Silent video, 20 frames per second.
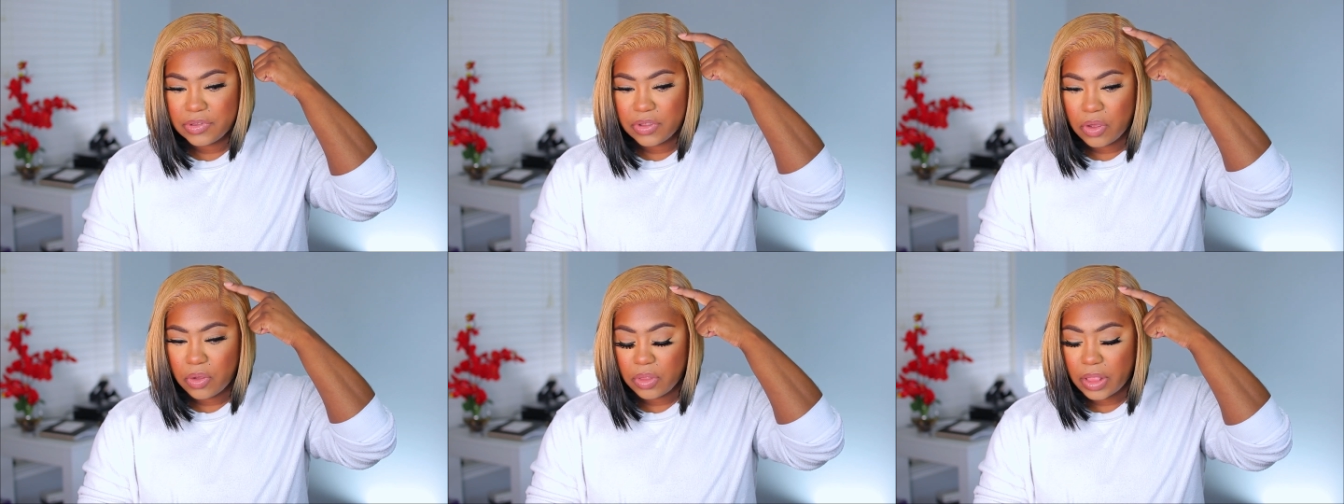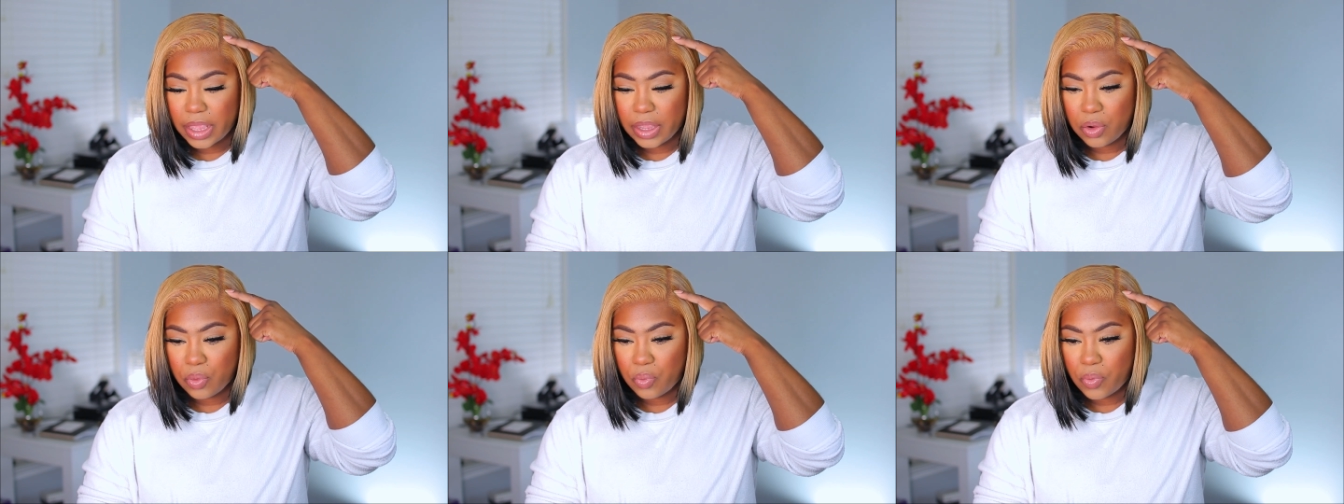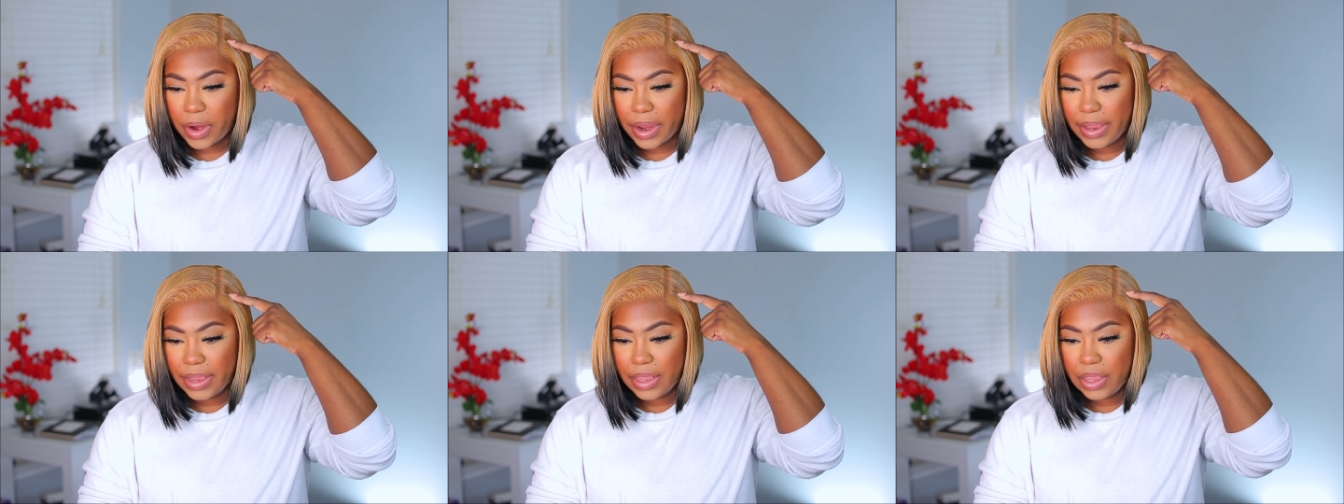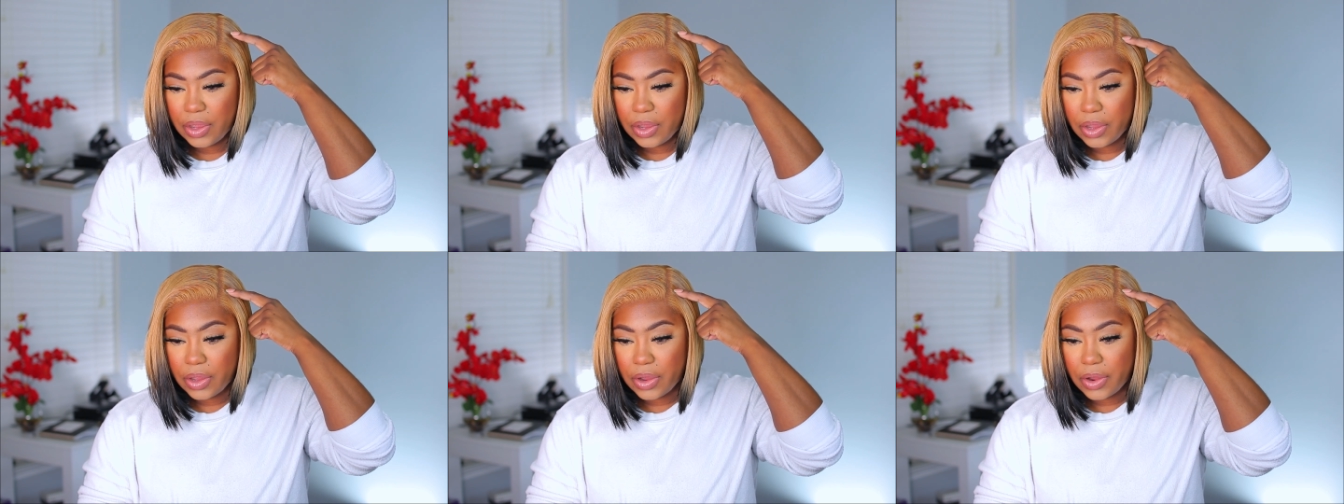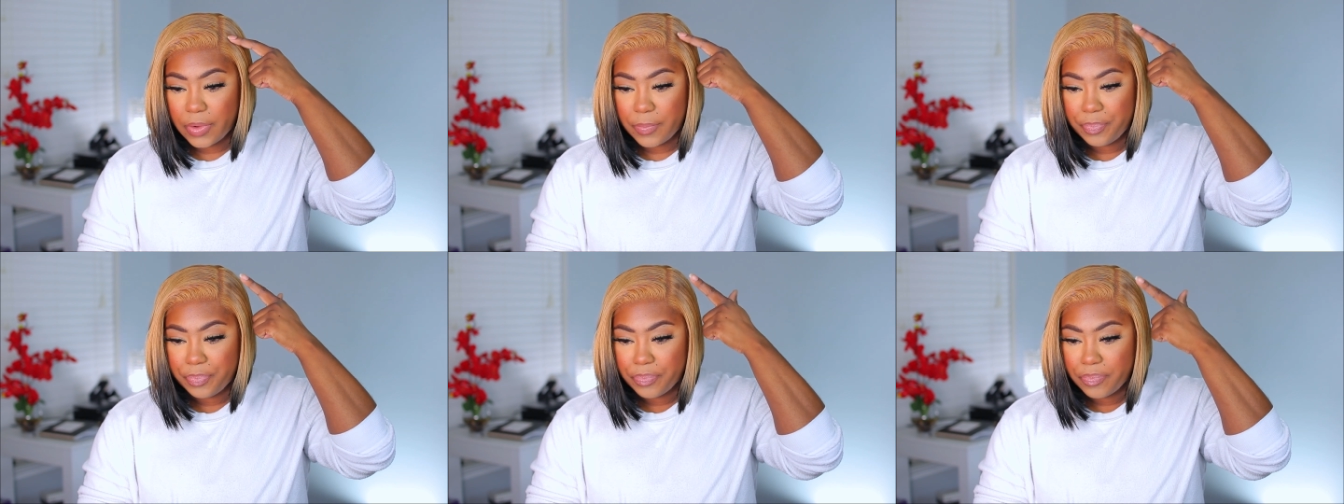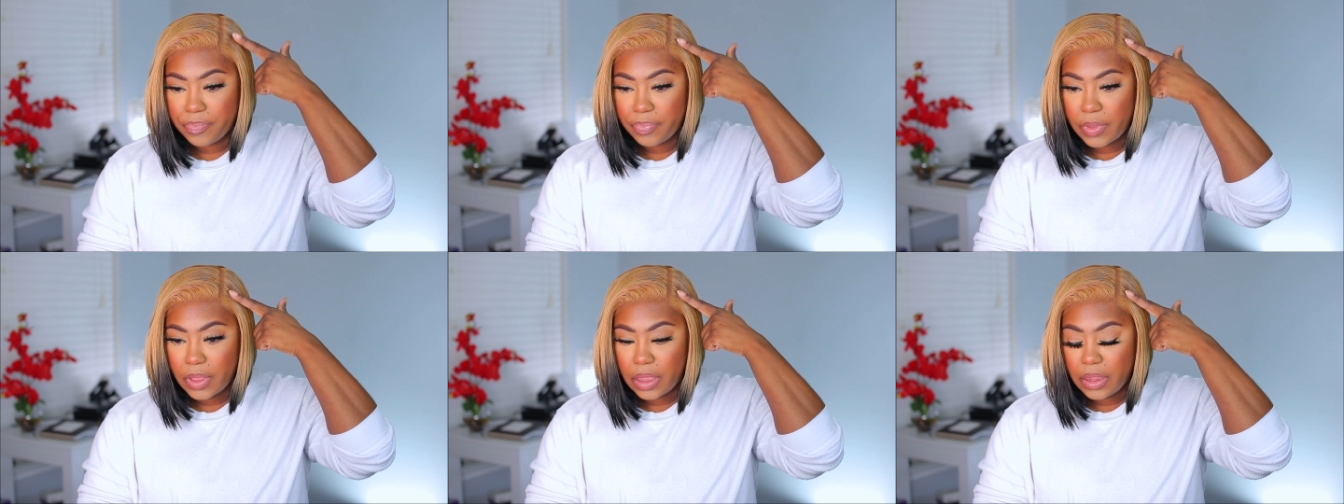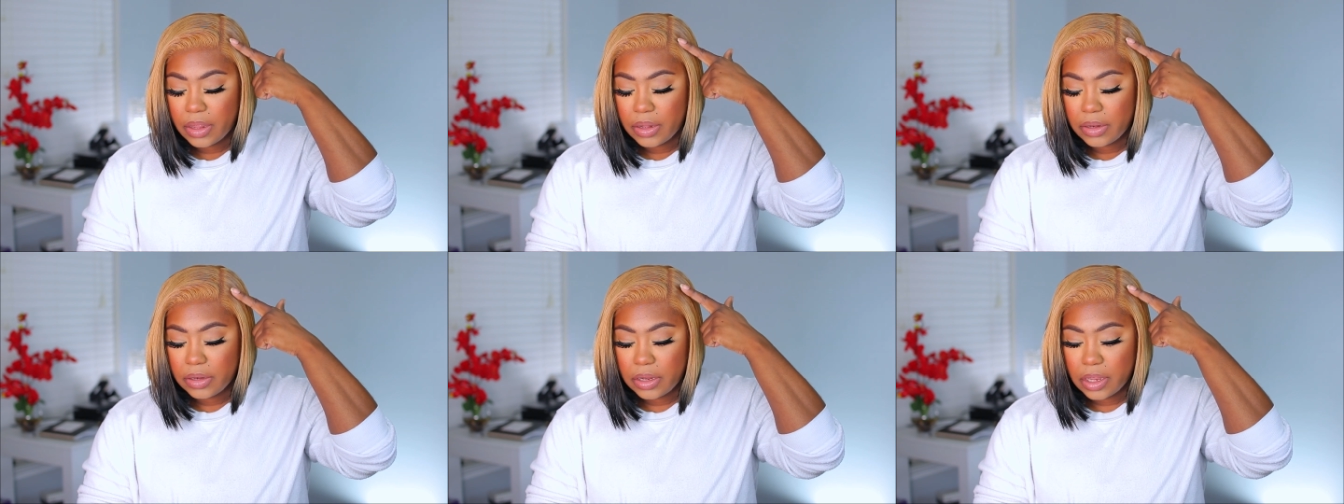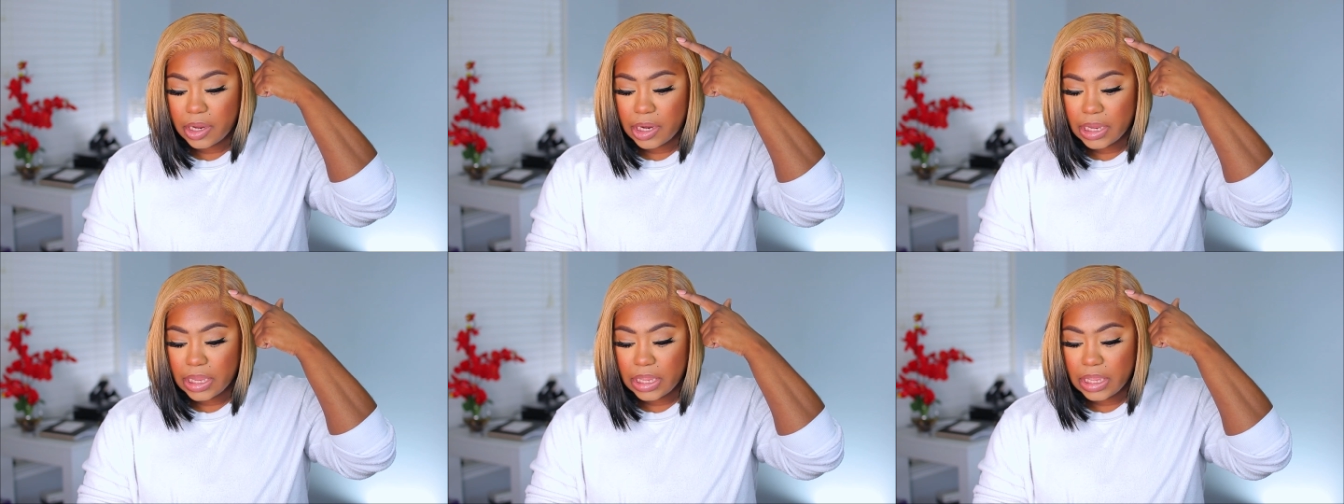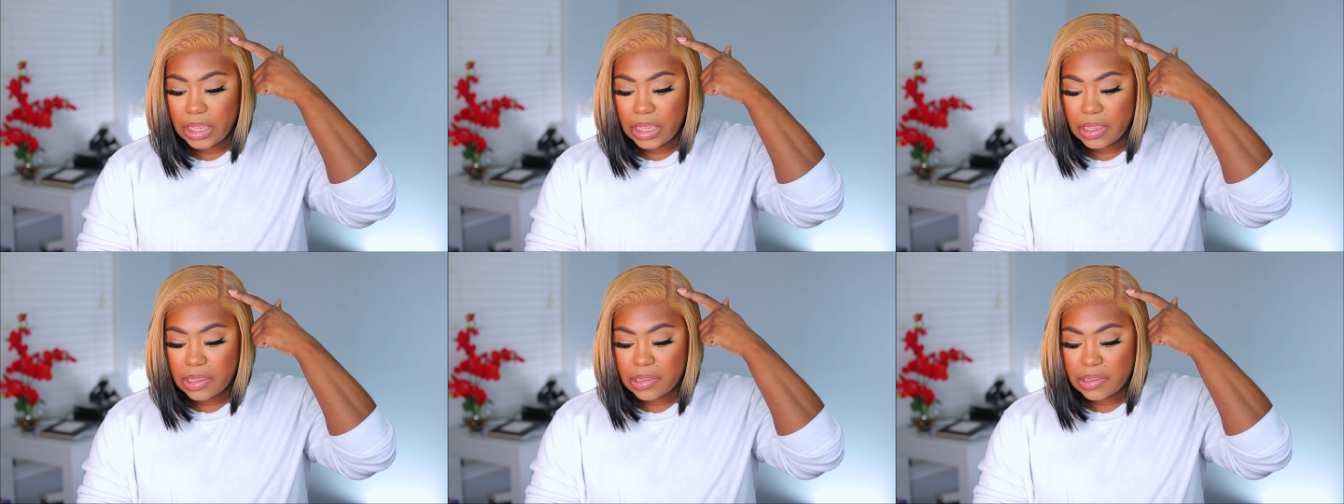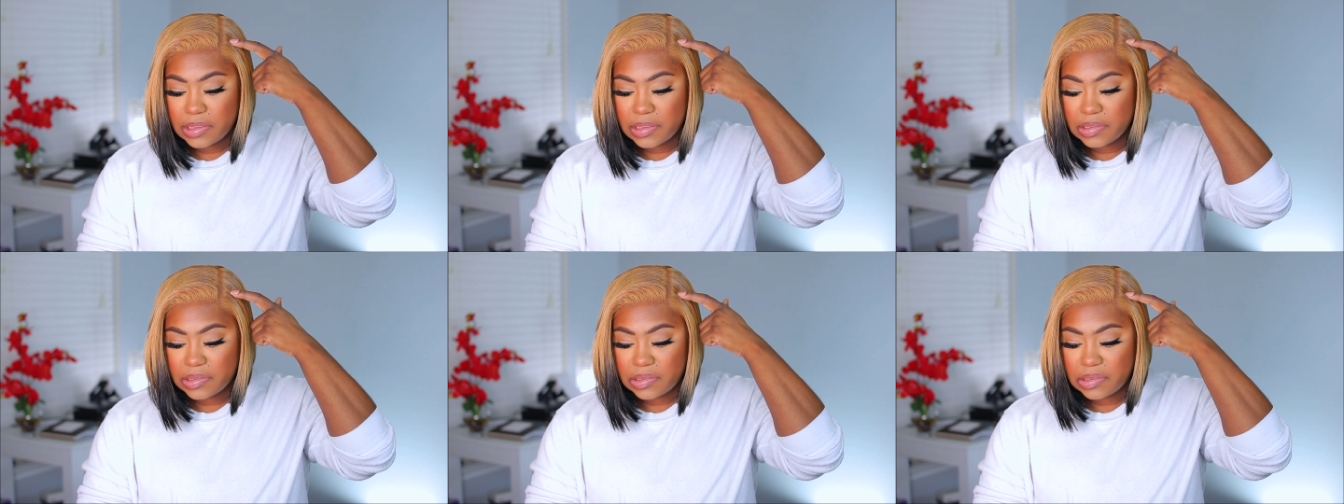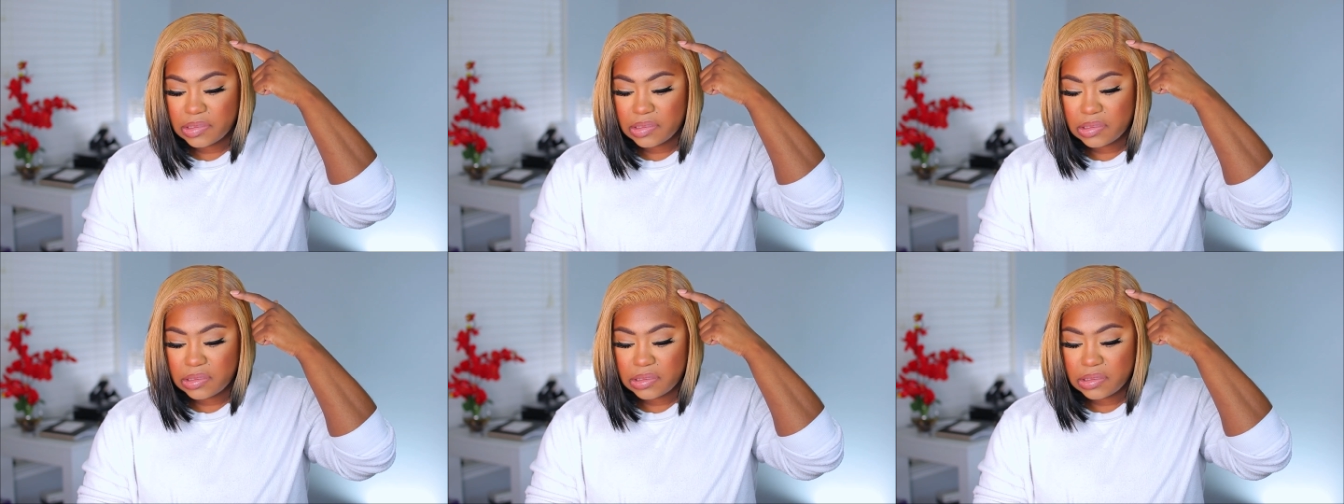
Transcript: So like right here, there is